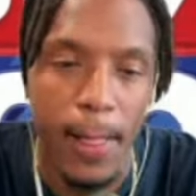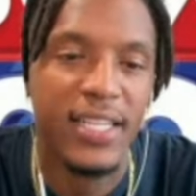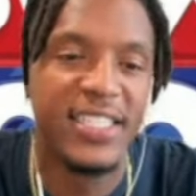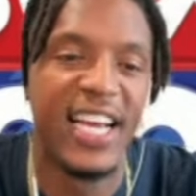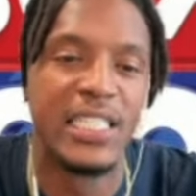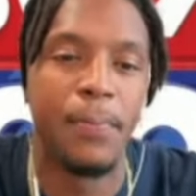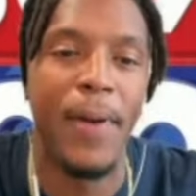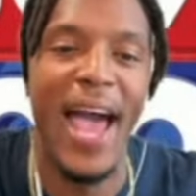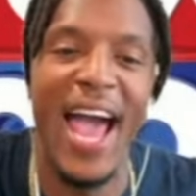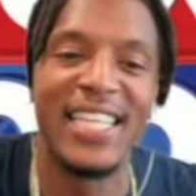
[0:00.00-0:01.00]
just
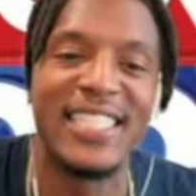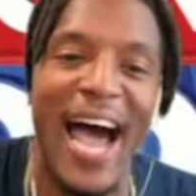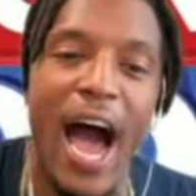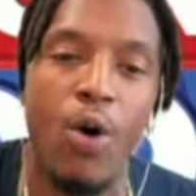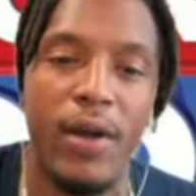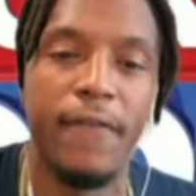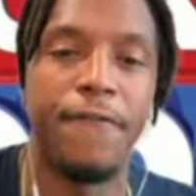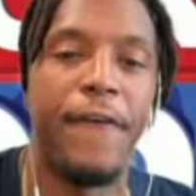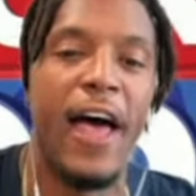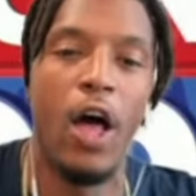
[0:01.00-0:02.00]
passed out and
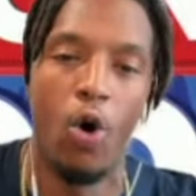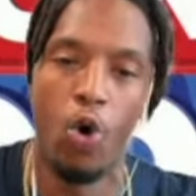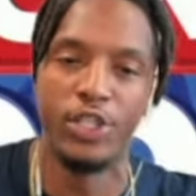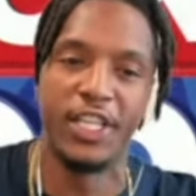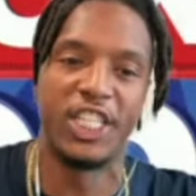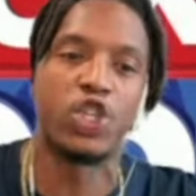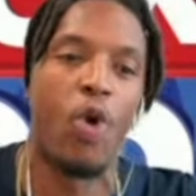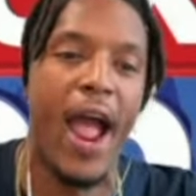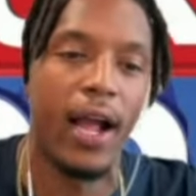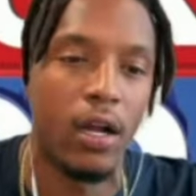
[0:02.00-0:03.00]
fell onto the
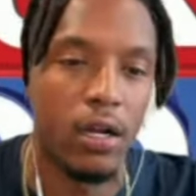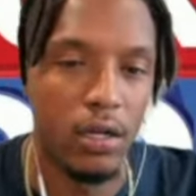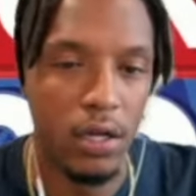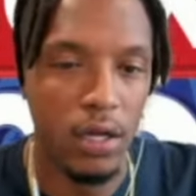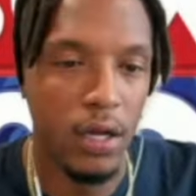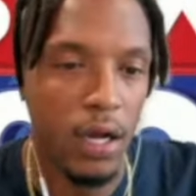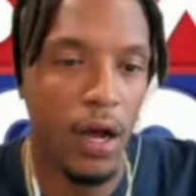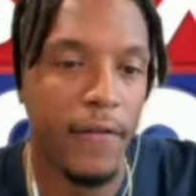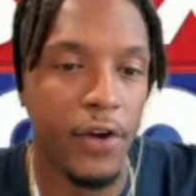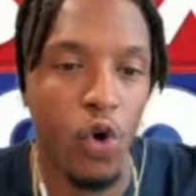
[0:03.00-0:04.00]
track of
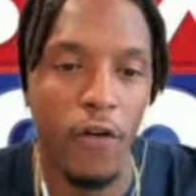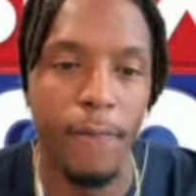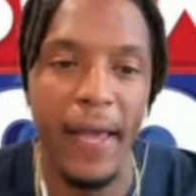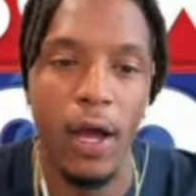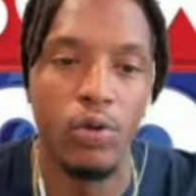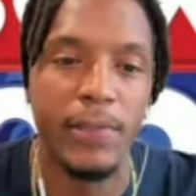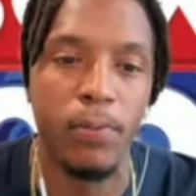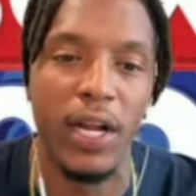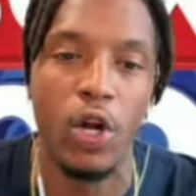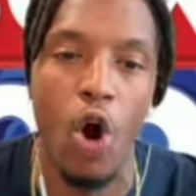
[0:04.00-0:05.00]
the northbound
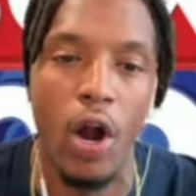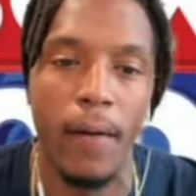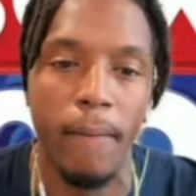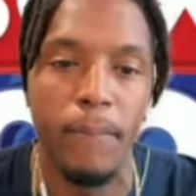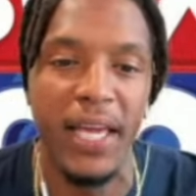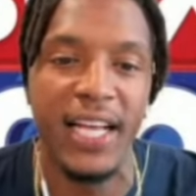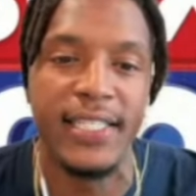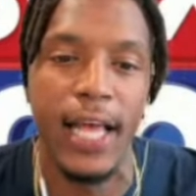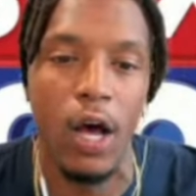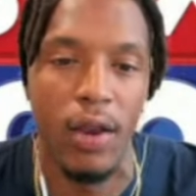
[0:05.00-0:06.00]
Spring Garden B S
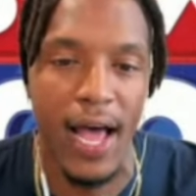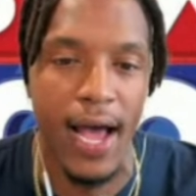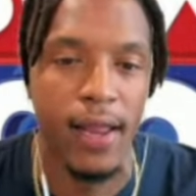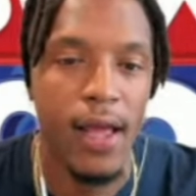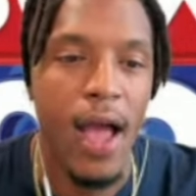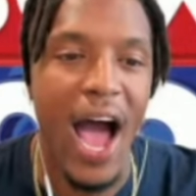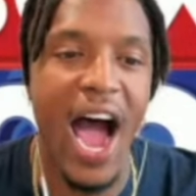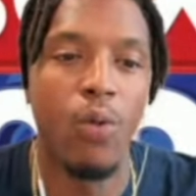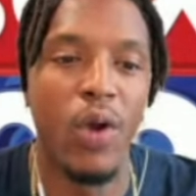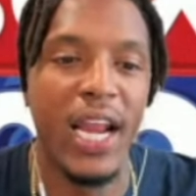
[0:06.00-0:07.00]
L line. I
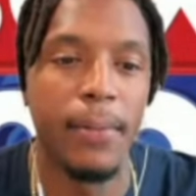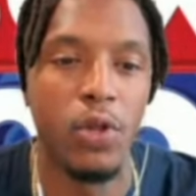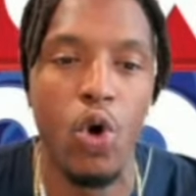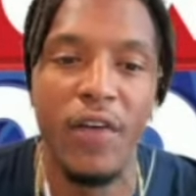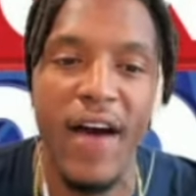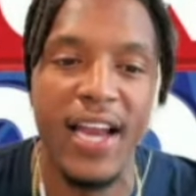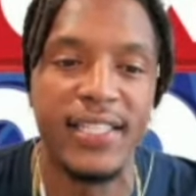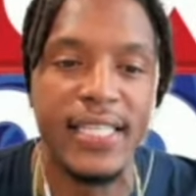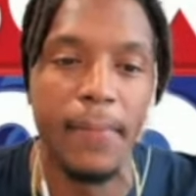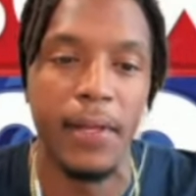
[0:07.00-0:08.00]
ran up to notify the
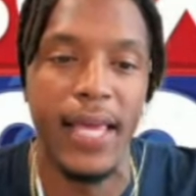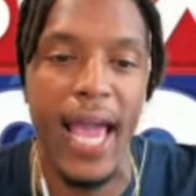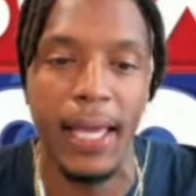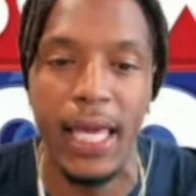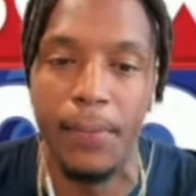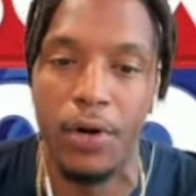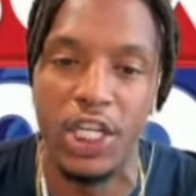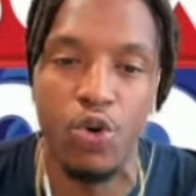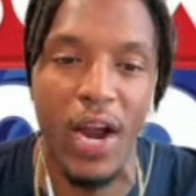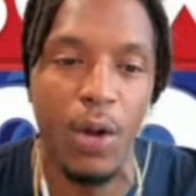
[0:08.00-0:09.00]
SEPTA gatekeeper. The
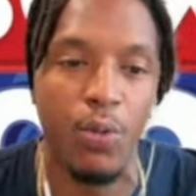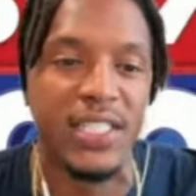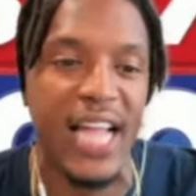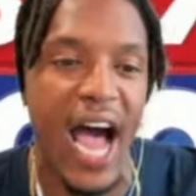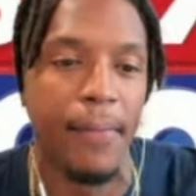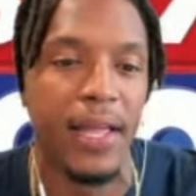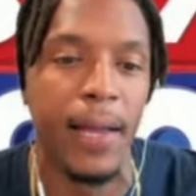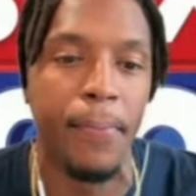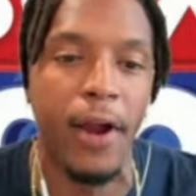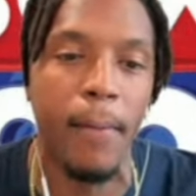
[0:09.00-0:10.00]
train was stopped and
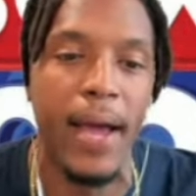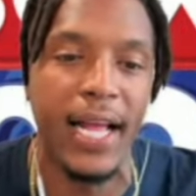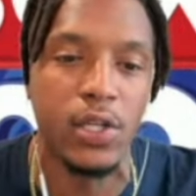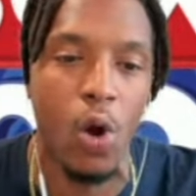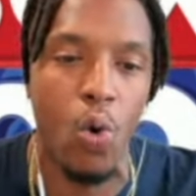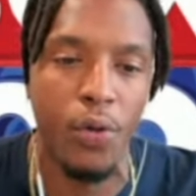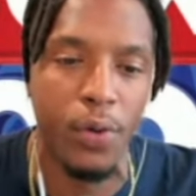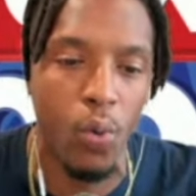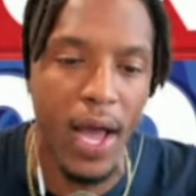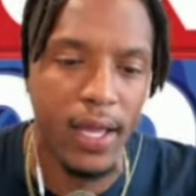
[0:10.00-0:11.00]
paramedics are on the
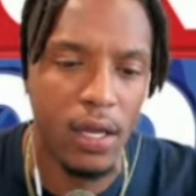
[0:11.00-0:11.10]
way.